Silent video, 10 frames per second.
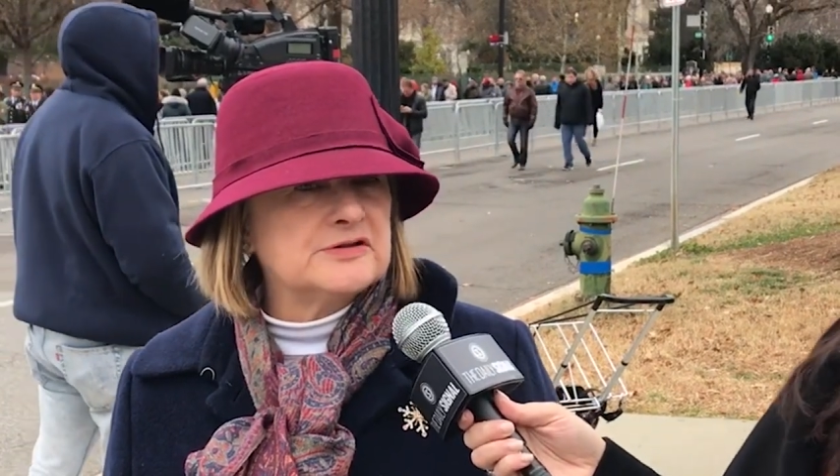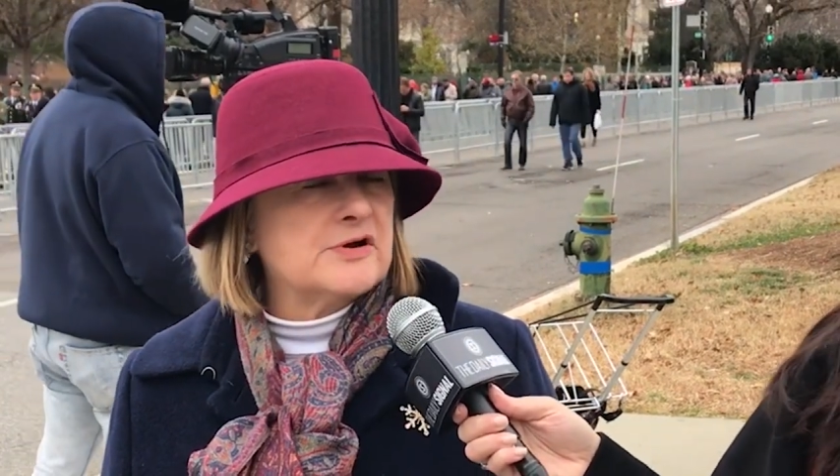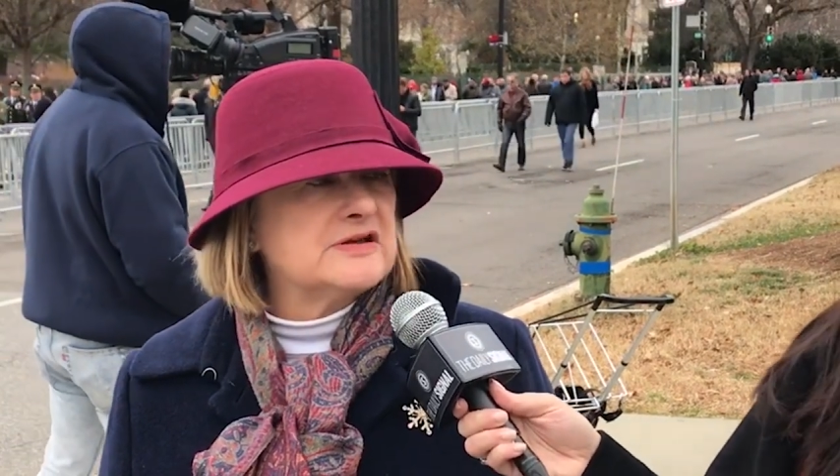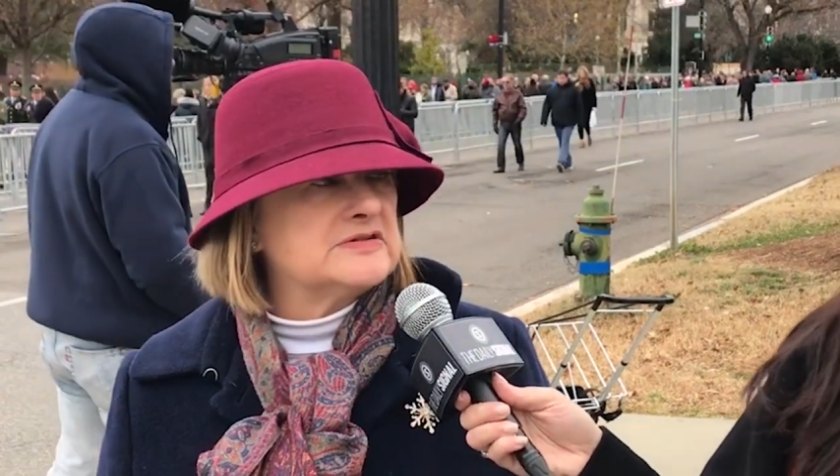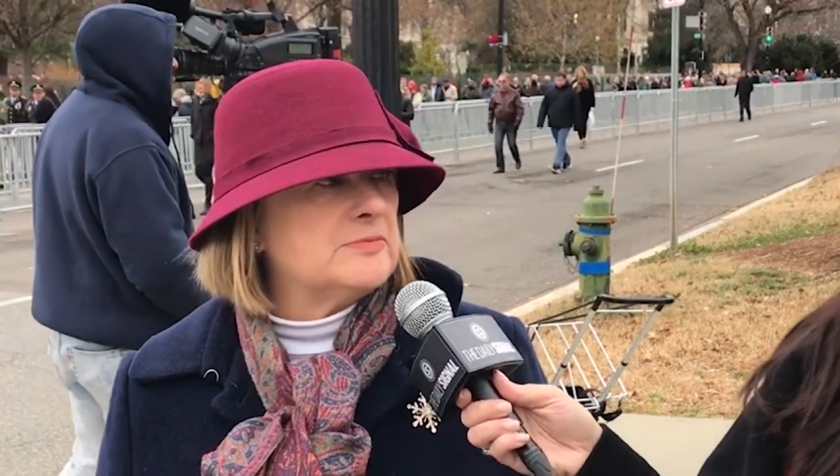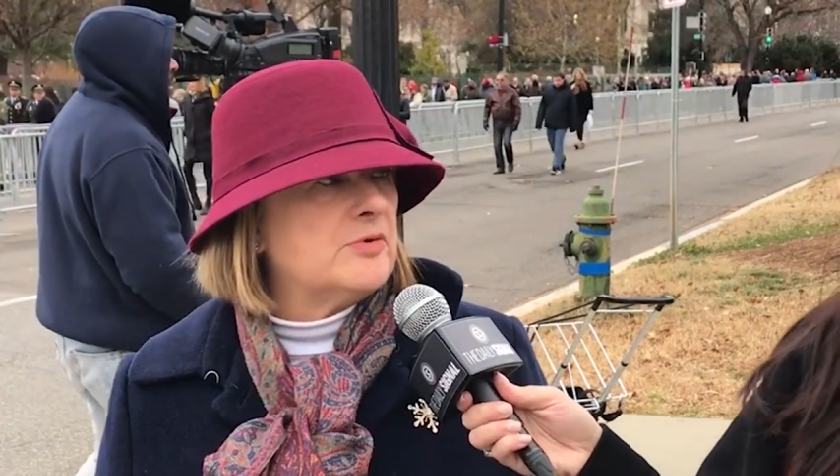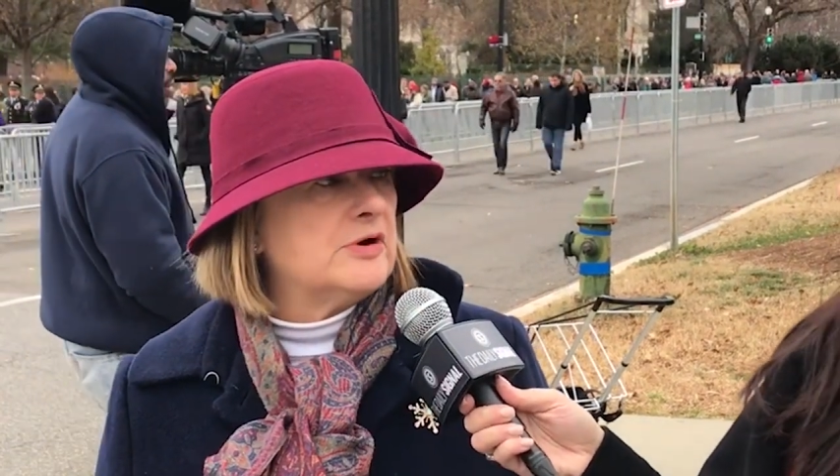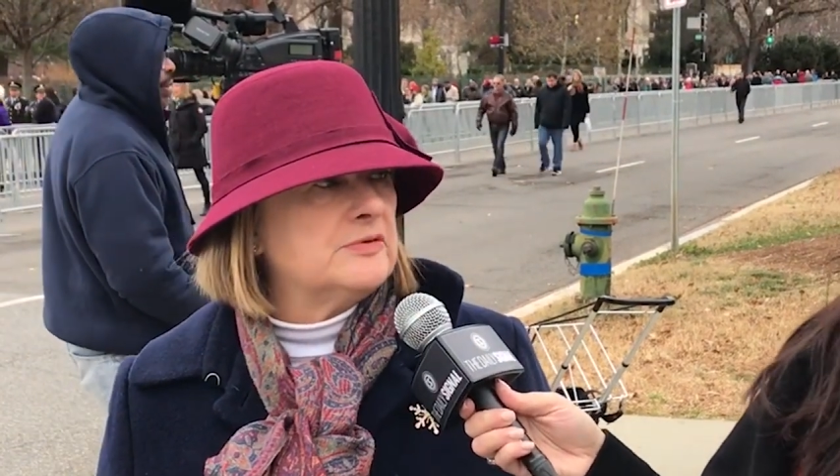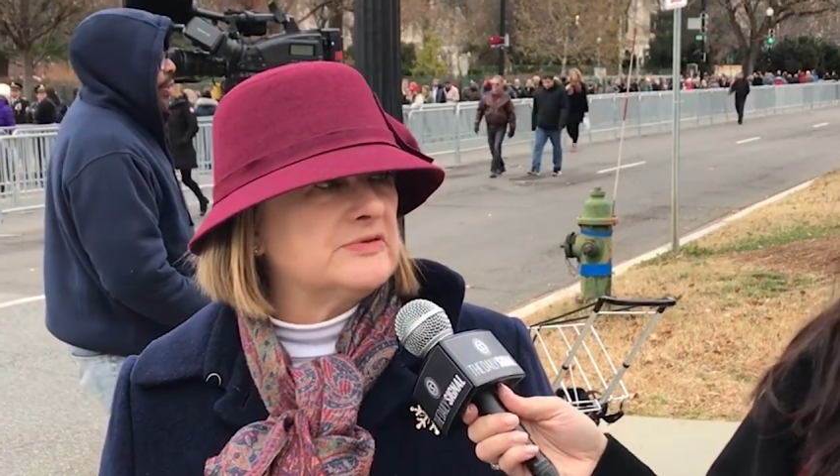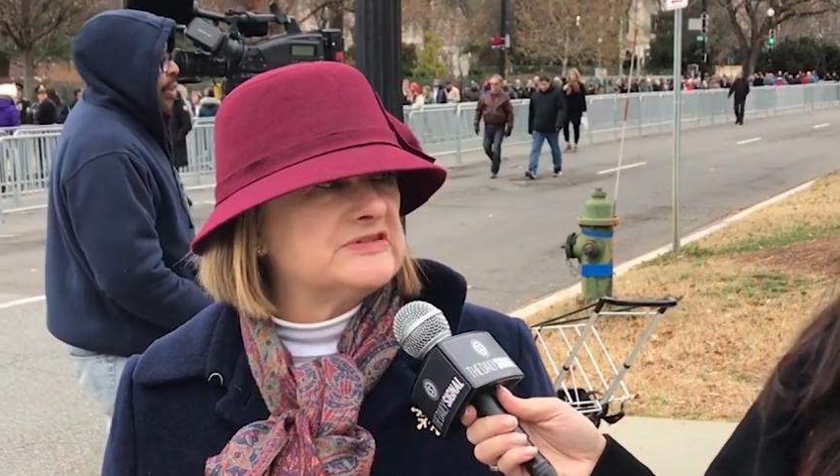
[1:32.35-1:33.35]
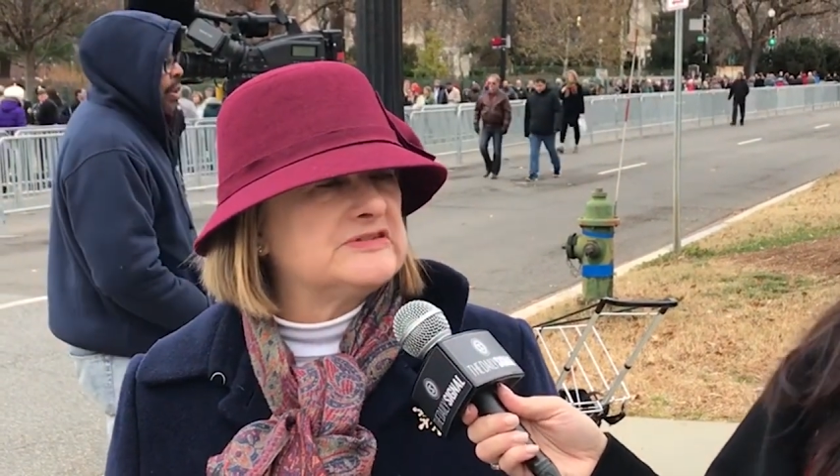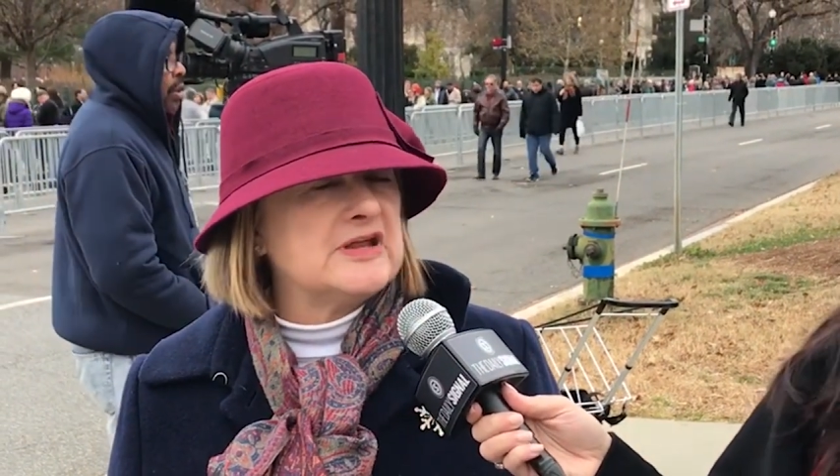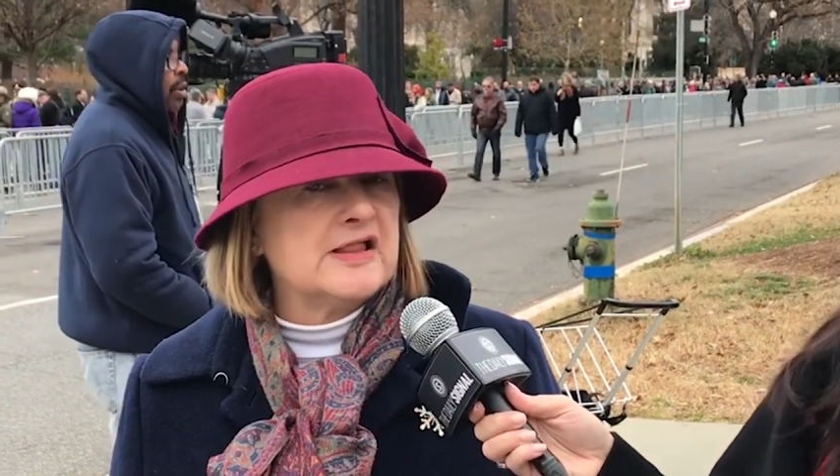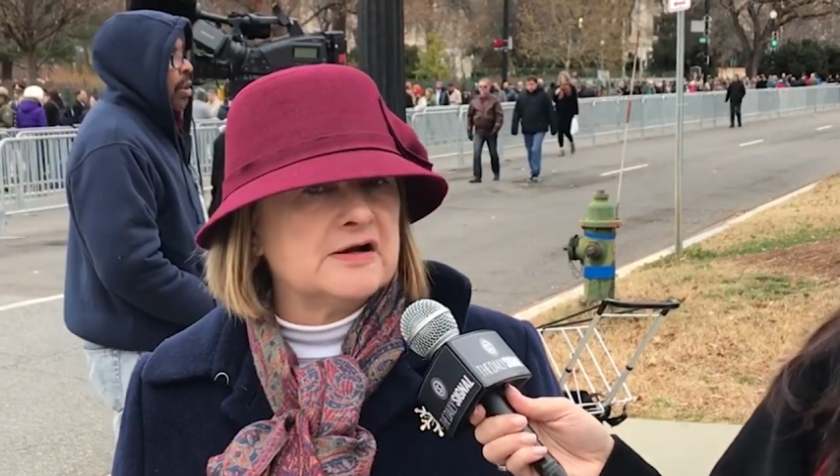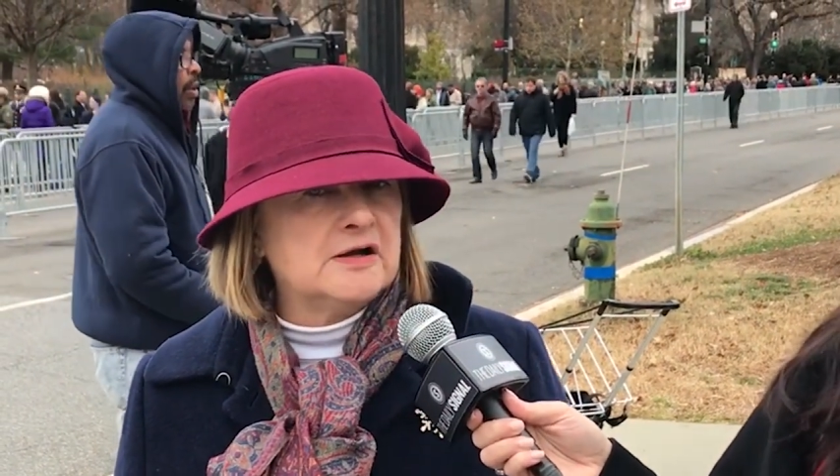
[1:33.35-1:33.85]
across the board was
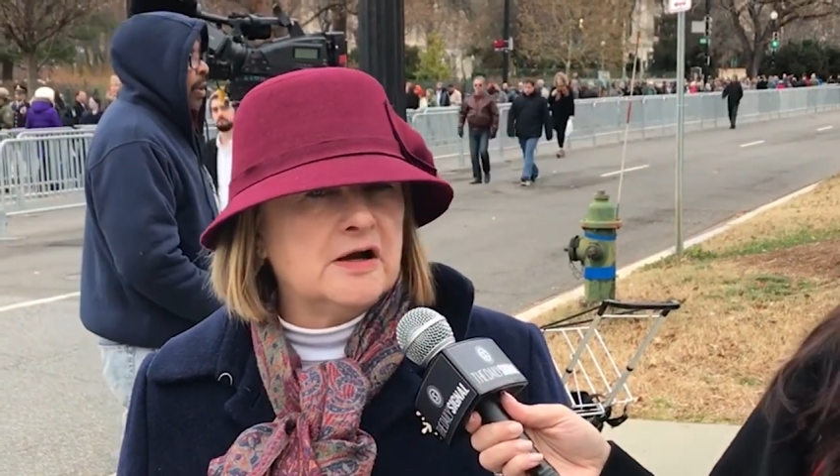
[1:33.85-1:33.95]
stellar.